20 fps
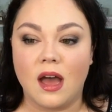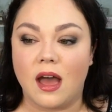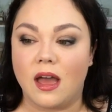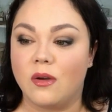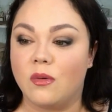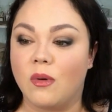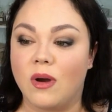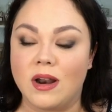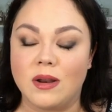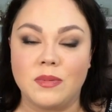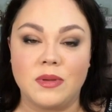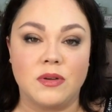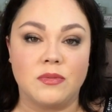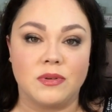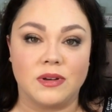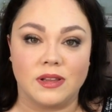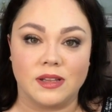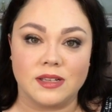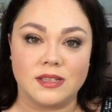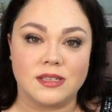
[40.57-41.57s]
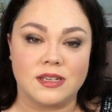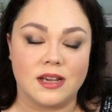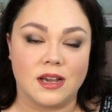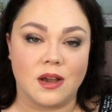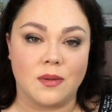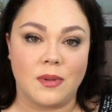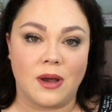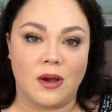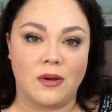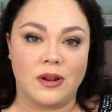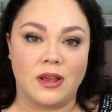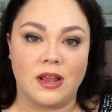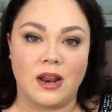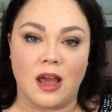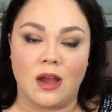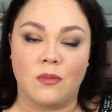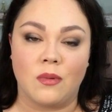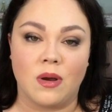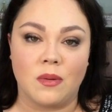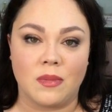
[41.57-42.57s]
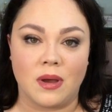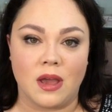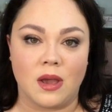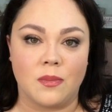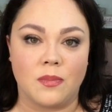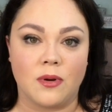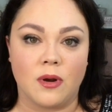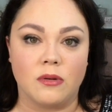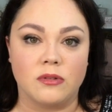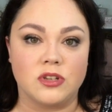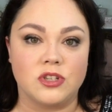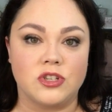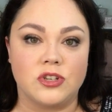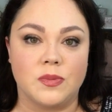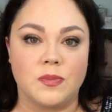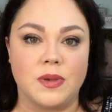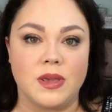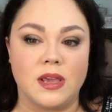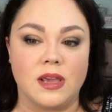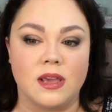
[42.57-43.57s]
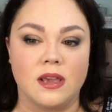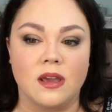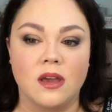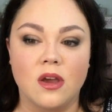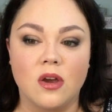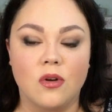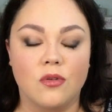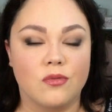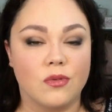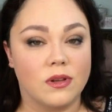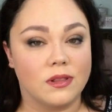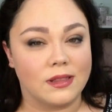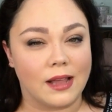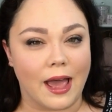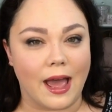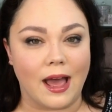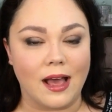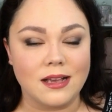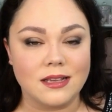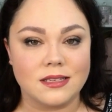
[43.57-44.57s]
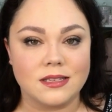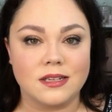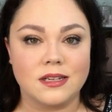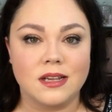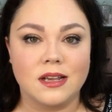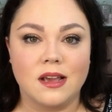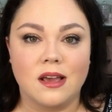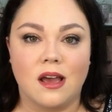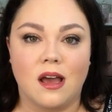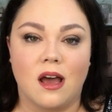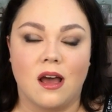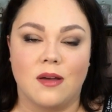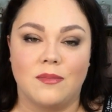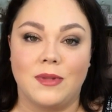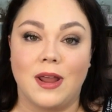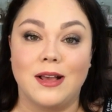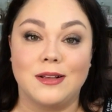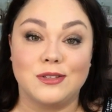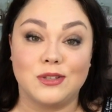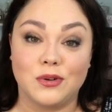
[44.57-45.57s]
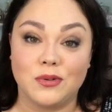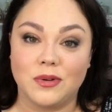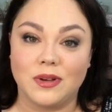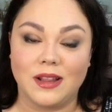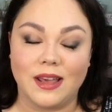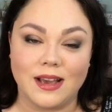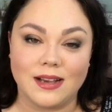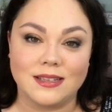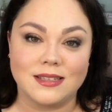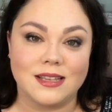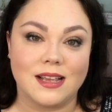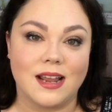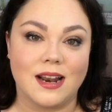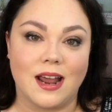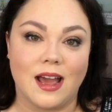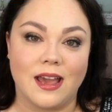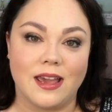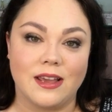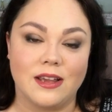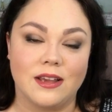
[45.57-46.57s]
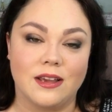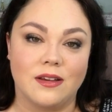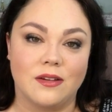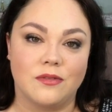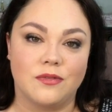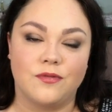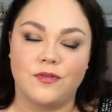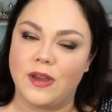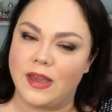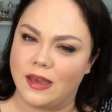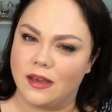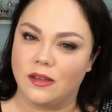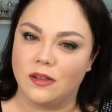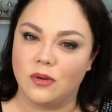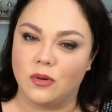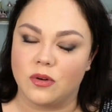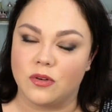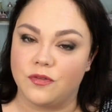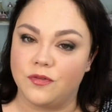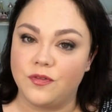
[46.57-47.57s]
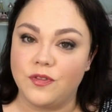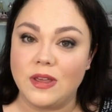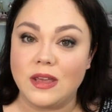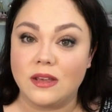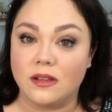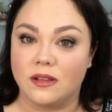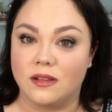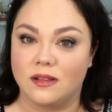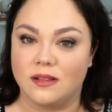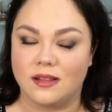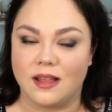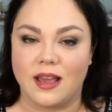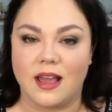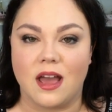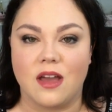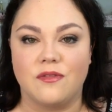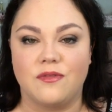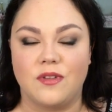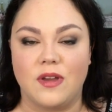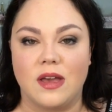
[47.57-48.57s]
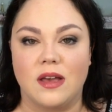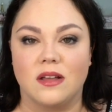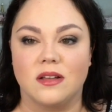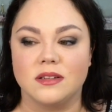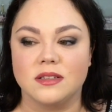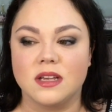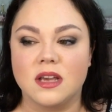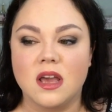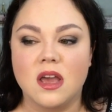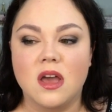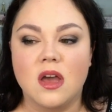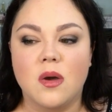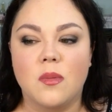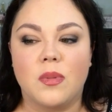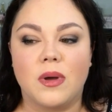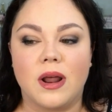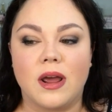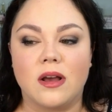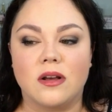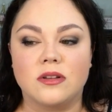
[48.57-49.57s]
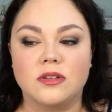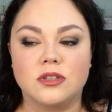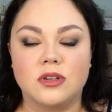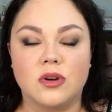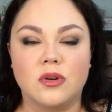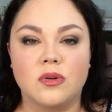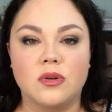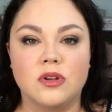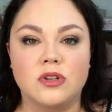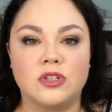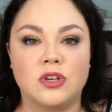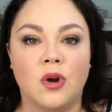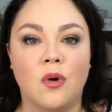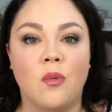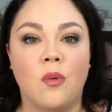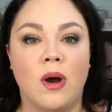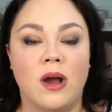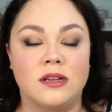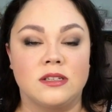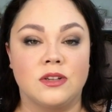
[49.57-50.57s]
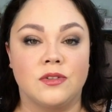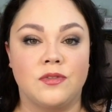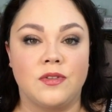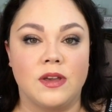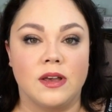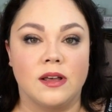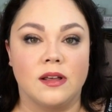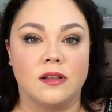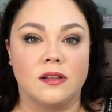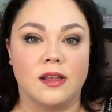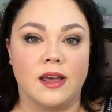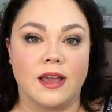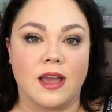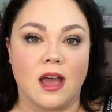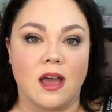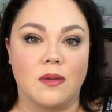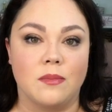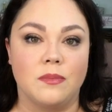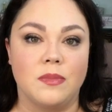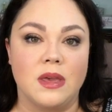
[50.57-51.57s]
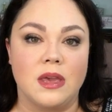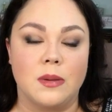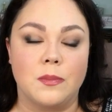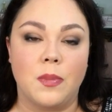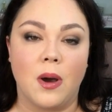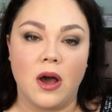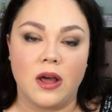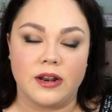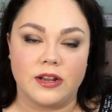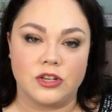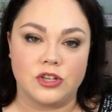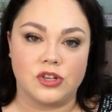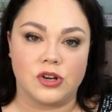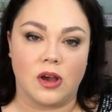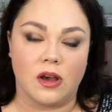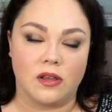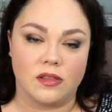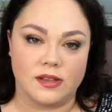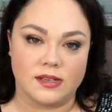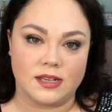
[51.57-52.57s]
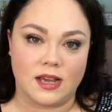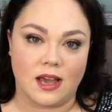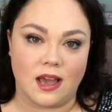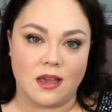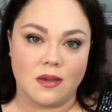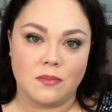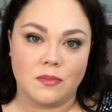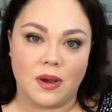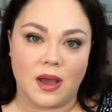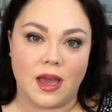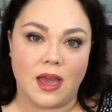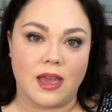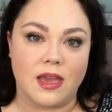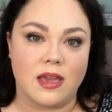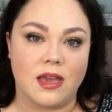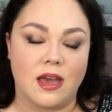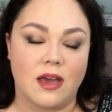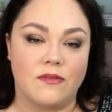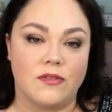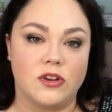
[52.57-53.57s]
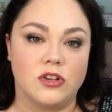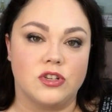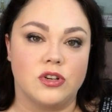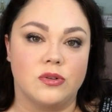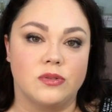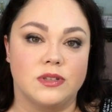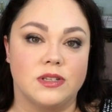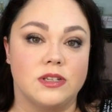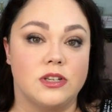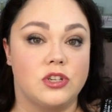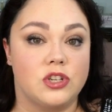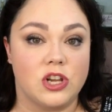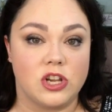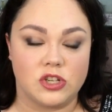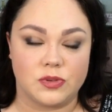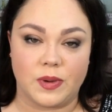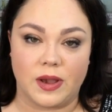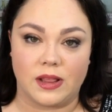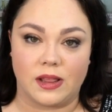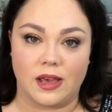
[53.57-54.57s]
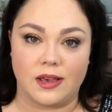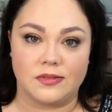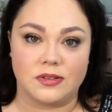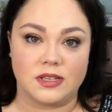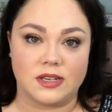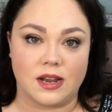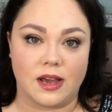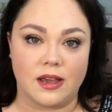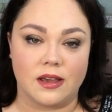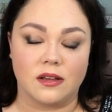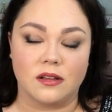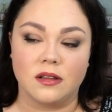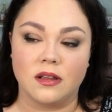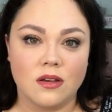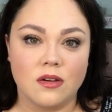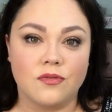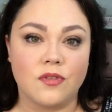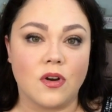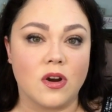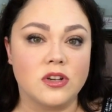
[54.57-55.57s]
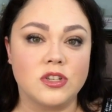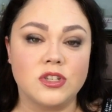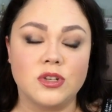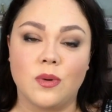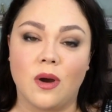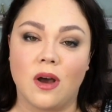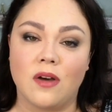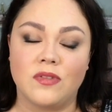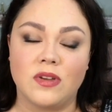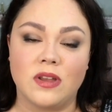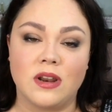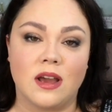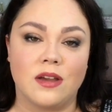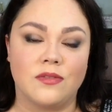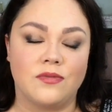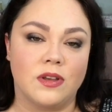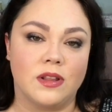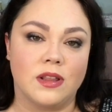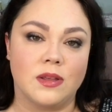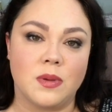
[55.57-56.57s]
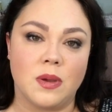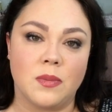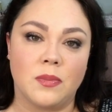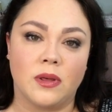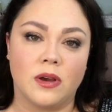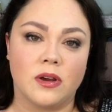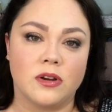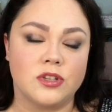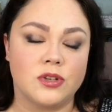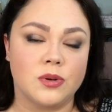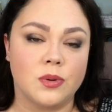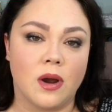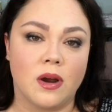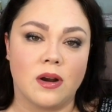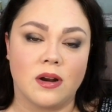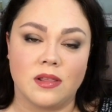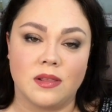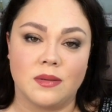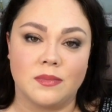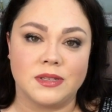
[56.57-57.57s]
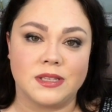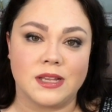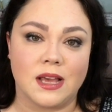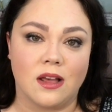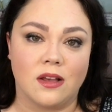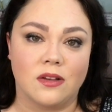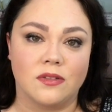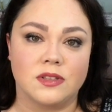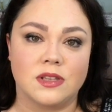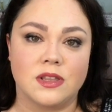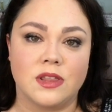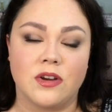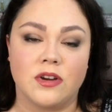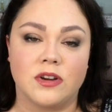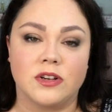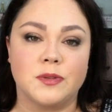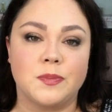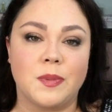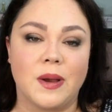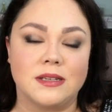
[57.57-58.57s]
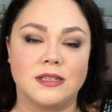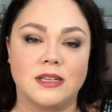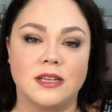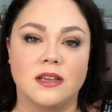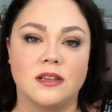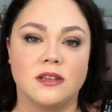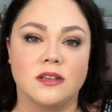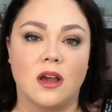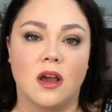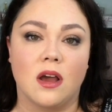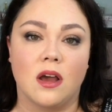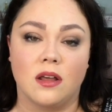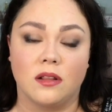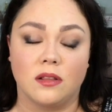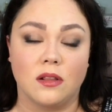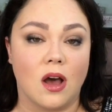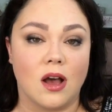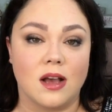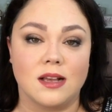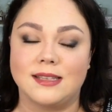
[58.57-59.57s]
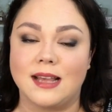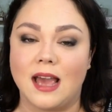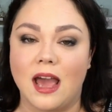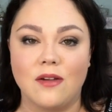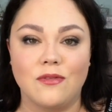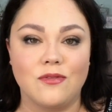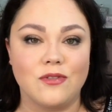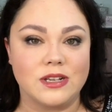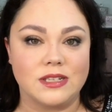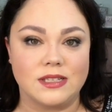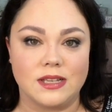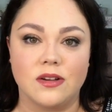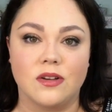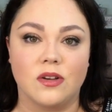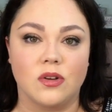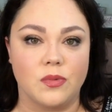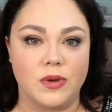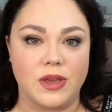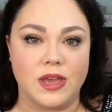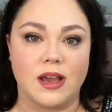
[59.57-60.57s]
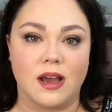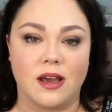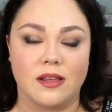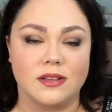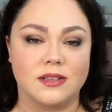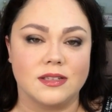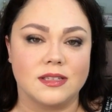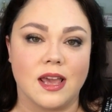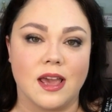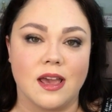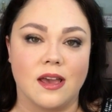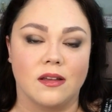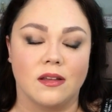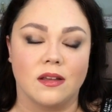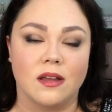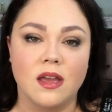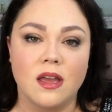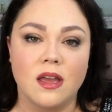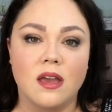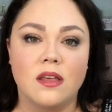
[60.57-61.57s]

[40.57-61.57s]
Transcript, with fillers: I want to be realistic about it. I want my approach to be relaxed, um, not so relaxed that I fail or feel like I failed, but I also don't want to feel like I'm being punished all the time by having chosen to change my lifestyle. Far too often, I feel like people are too hard on themselves. They're expecting a loss every single week on the scale.